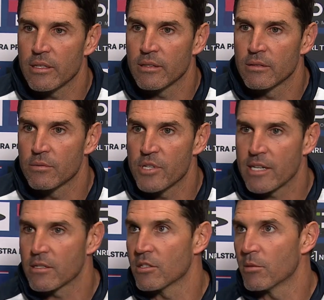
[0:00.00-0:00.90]
and
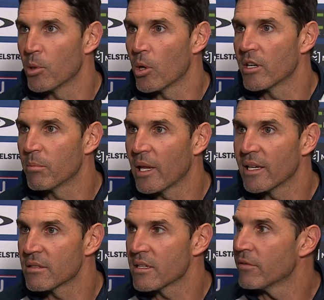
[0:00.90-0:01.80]
Jackson Tapine
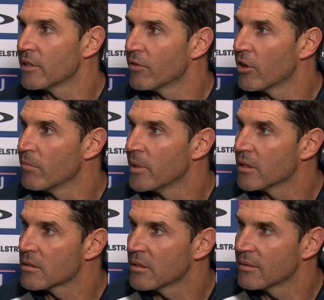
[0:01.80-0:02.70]
play seventy-five
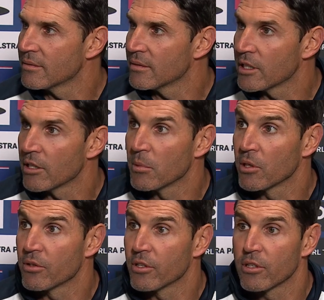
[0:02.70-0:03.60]
minutes in the
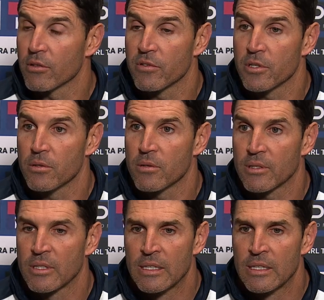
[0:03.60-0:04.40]
middle third of the field and